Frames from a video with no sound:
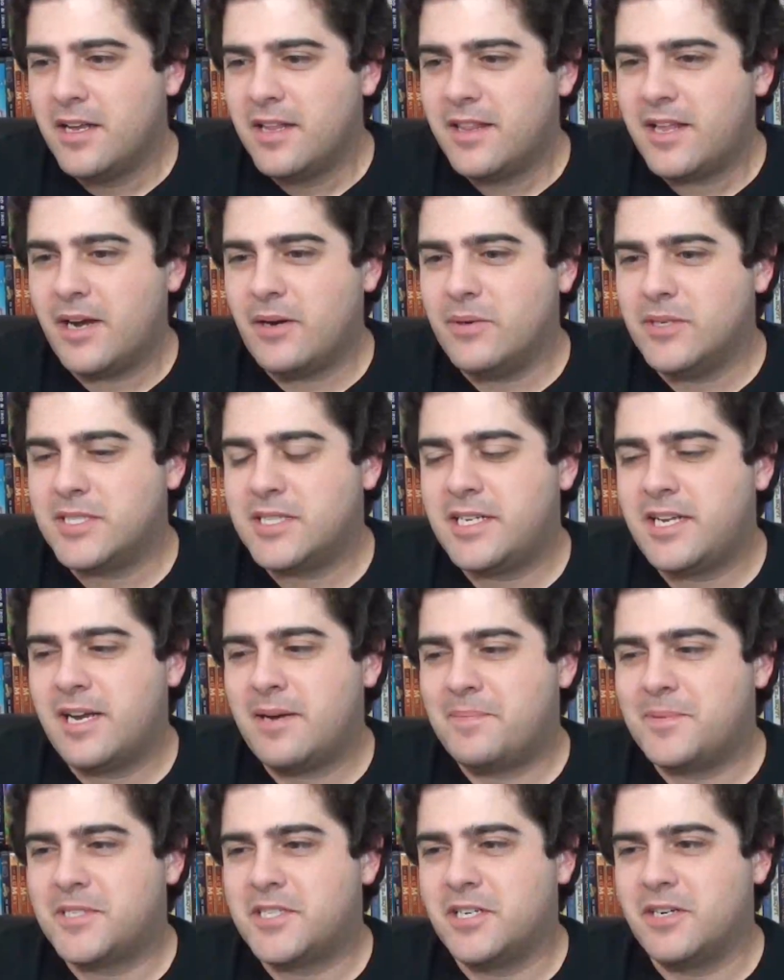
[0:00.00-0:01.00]
that was the
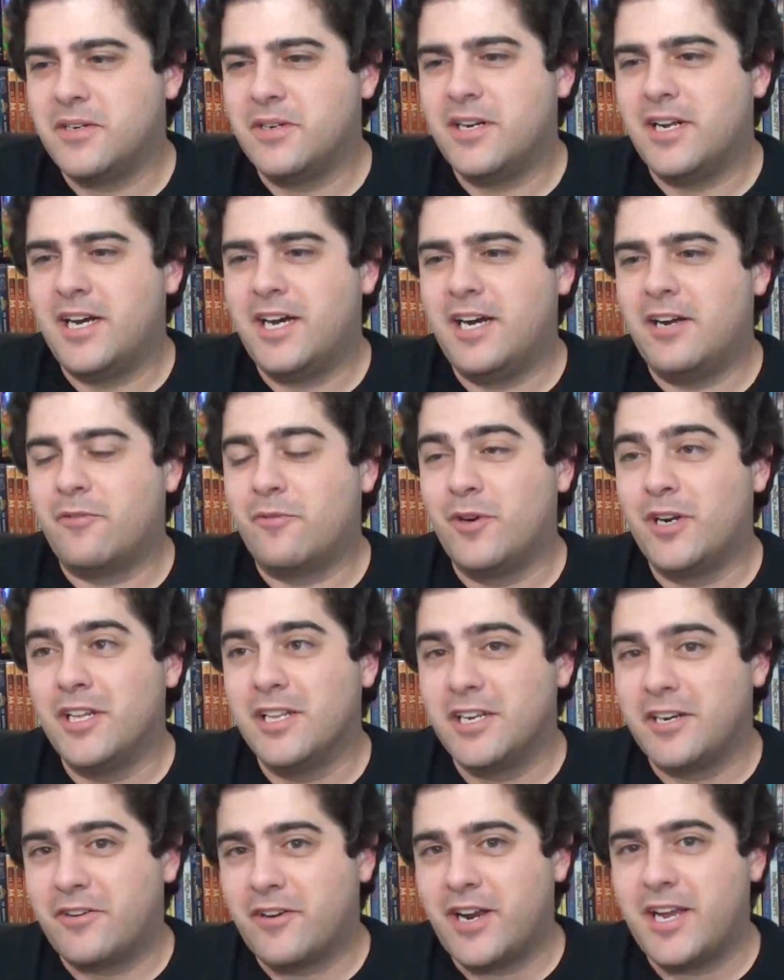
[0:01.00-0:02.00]
episode.
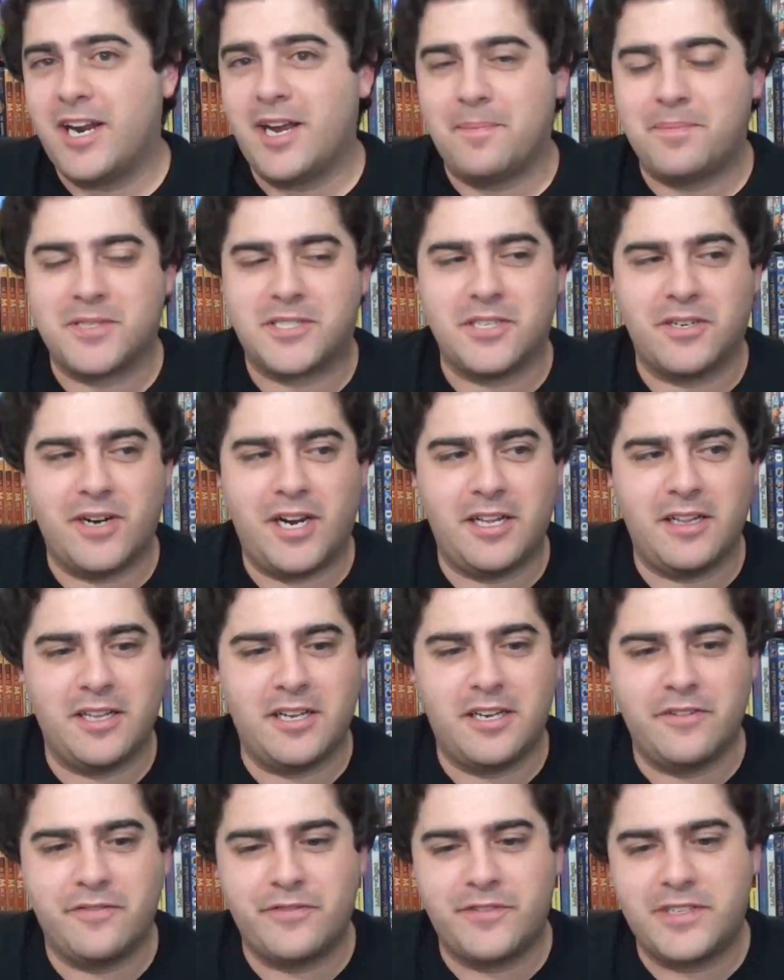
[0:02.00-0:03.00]
Really great episode. I
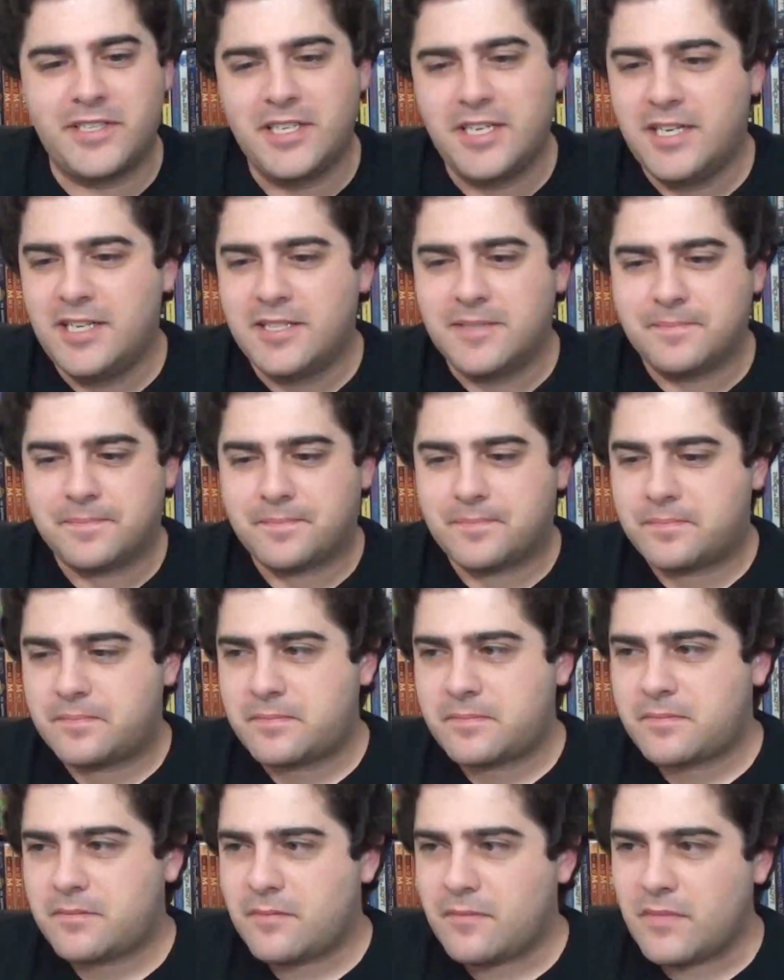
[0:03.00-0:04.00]
loved.
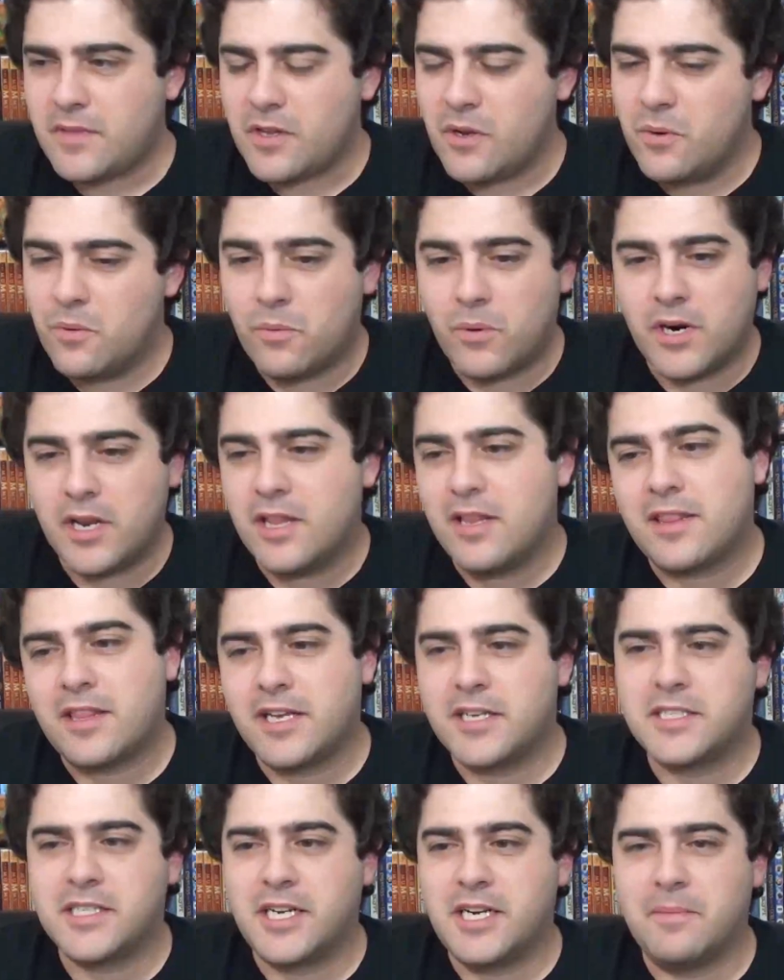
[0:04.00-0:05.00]
One of the
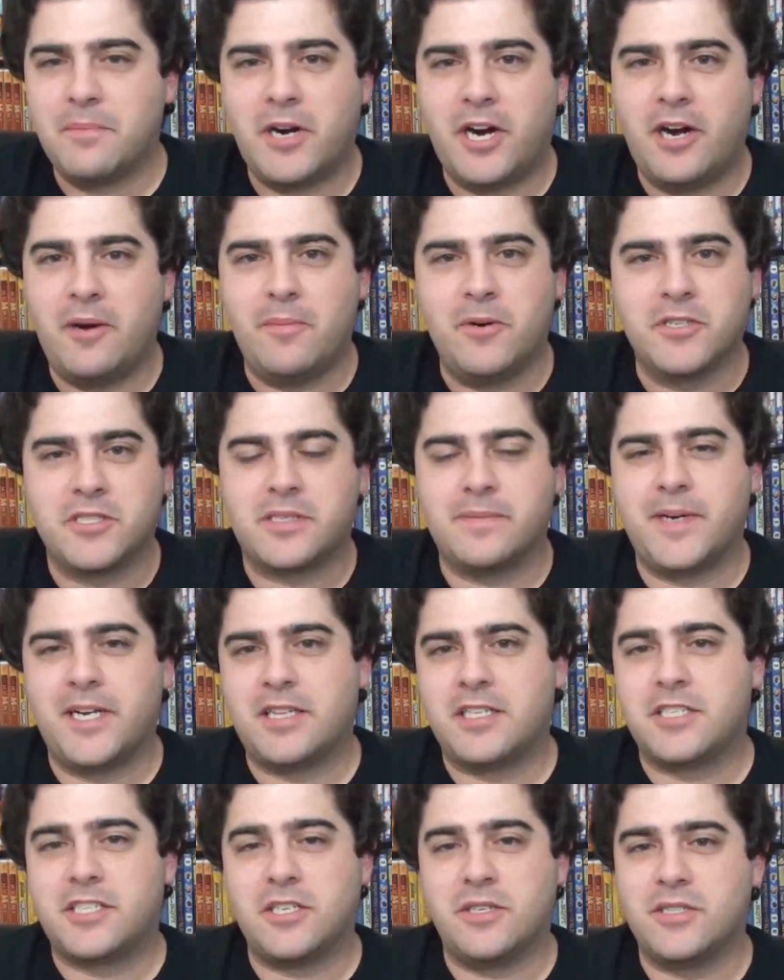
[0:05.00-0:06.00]
things I admire most about
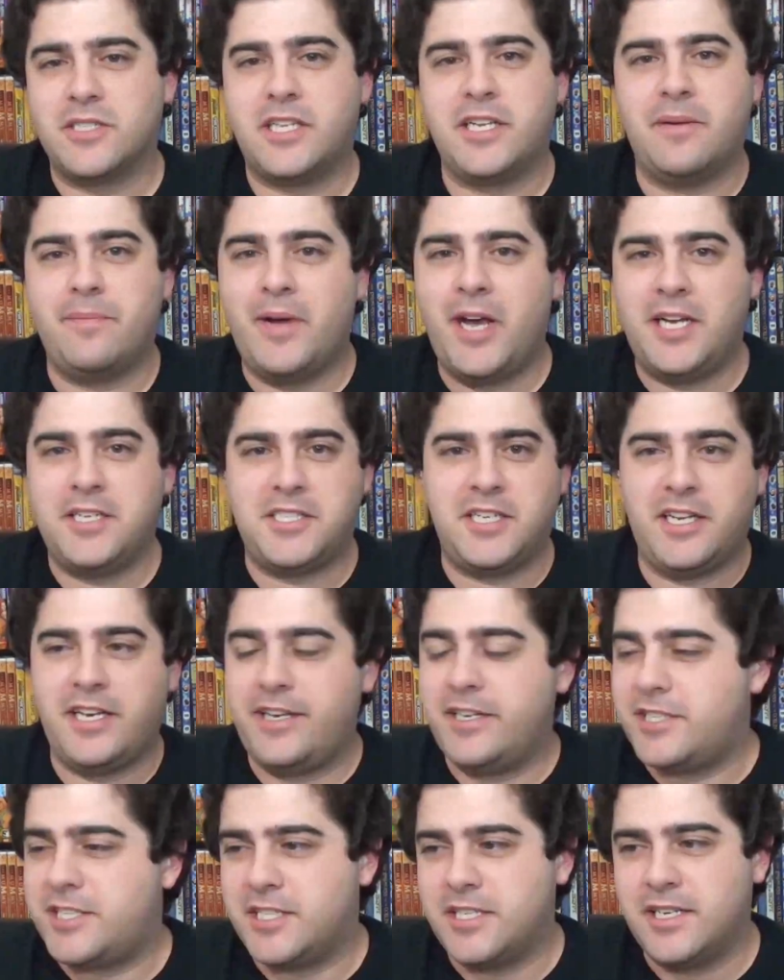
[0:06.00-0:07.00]
the show is the
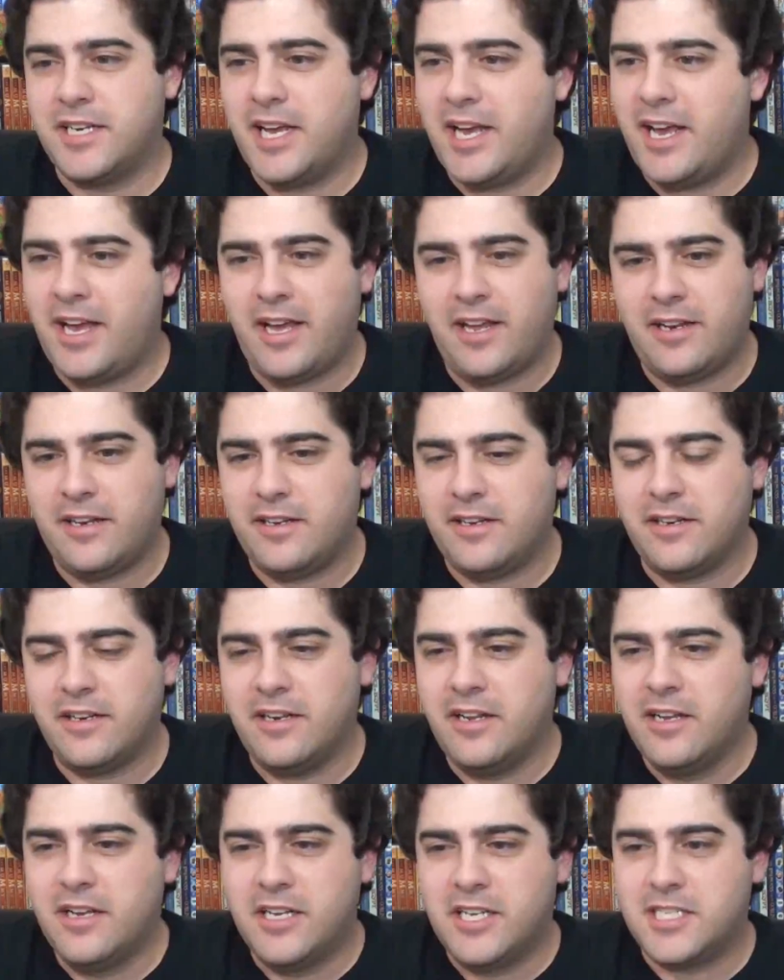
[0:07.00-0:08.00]
imagination, and
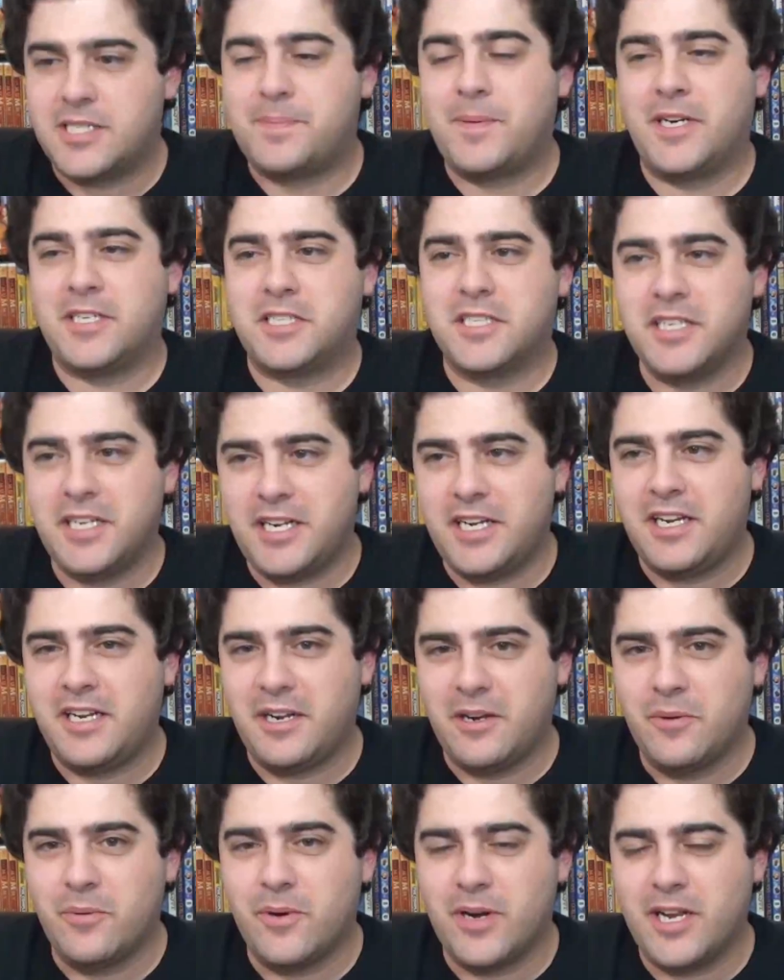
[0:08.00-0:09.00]
especially
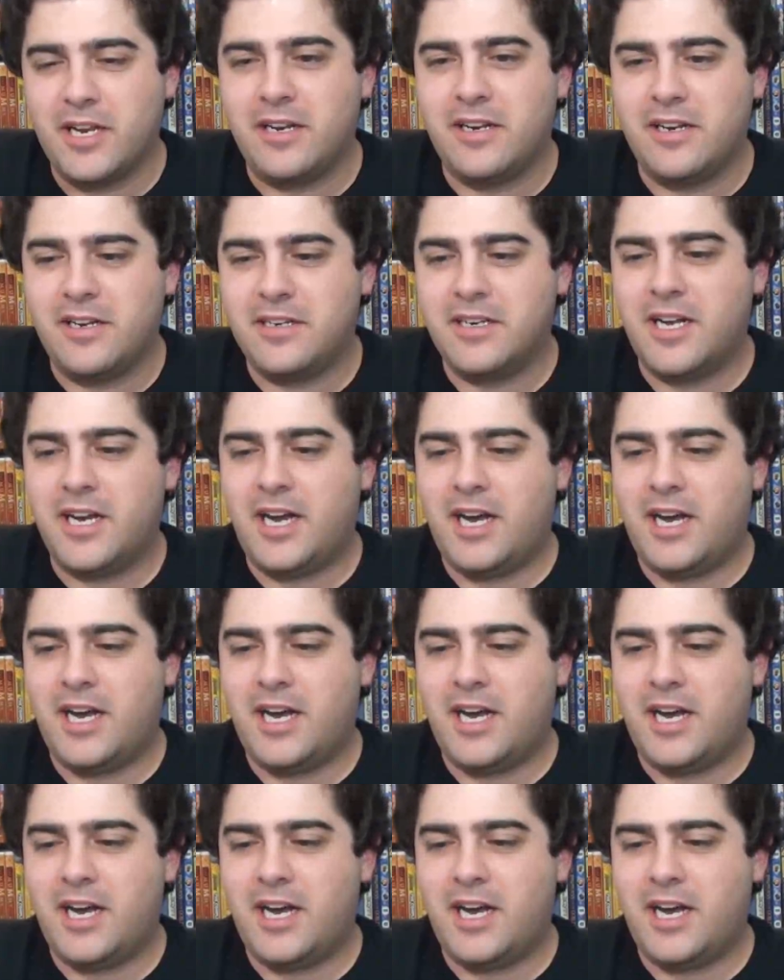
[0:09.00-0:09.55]
when